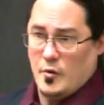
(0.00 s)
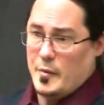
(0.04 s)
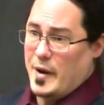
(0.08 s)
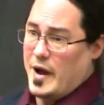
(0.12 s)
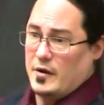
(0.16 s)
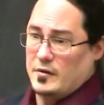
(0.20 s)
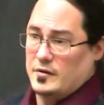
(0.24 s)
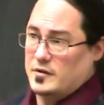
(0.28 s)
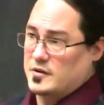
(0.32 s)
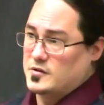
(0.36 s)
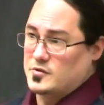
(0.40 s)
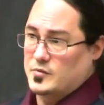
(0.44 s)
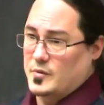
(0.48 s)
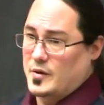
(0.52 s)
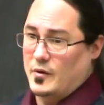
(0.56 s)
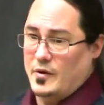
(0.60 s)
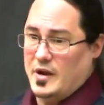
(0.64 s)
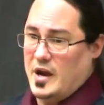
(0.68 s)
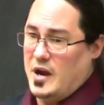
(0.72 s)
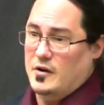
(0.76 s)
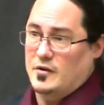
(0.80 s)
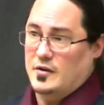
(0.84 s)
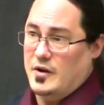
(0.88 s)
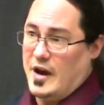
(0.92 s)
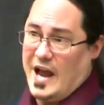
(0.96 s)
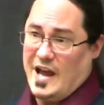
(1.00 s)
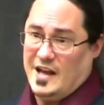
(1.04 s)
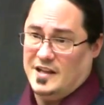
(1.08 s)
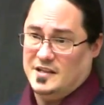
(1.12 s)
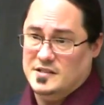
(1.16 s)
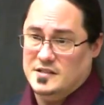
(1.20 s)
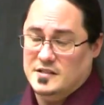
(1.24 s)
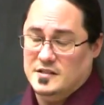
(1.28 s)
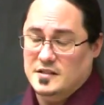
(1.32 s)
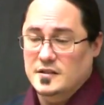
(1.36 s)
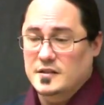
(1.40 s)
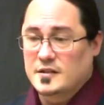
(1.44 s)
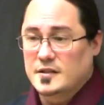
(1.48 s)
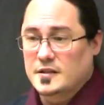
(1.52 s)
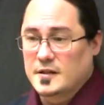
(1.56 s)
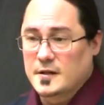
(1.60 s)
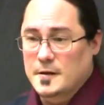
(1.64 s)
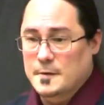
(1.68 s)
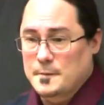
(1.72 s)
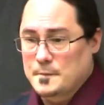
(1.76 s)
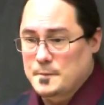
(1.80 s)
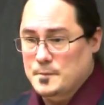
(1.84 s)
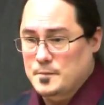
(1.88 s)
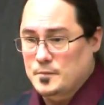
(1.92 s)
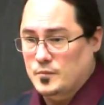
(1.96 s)
throw them out because we don't care. They're ads.
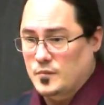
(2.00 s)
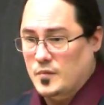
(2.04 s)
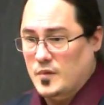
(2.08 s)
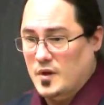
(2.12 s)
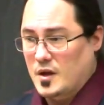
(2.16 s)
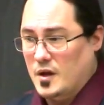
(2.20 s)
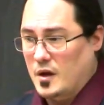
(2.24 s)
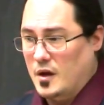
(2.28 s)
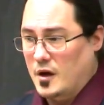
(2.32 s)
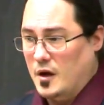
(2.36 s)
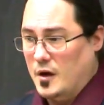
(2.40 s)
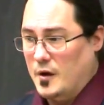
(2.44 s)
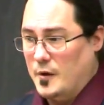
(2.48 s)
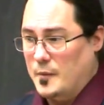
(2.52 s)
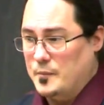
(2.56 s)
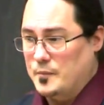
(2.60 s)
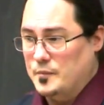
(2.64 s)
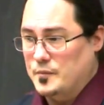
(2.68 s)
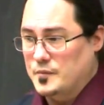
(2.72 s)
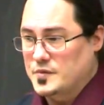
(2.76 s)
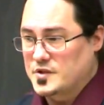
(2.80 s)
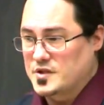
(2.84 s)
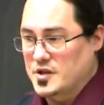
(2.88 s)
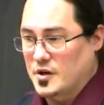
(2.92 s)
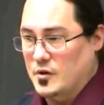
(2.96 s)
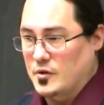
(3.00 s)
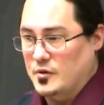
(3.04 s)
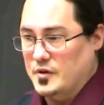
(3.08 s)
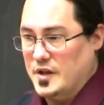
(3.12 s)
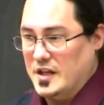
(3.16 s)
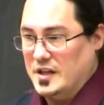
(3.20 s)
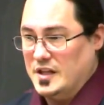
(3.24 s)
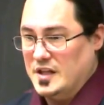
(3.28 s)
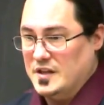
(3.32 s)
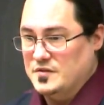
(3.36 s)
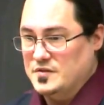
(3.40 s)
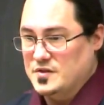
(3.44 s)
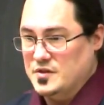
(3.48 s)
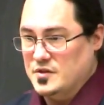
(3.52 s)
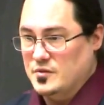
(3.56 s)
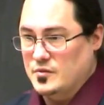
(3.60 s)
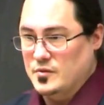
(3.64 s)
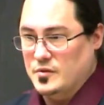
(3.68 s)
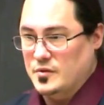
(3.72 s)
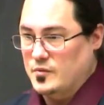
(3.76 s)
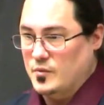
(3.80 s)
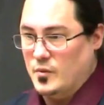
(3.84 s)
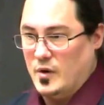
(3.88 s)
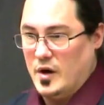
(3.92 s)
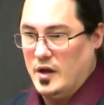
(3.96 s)
Um, so that leaves you
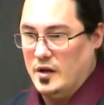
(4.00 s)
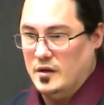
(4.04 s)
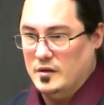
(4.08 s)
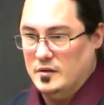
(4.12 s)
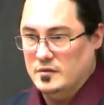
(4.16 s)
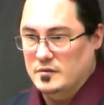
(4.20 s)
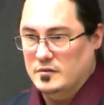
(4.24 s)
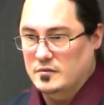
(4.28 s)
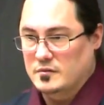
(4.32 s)
with what?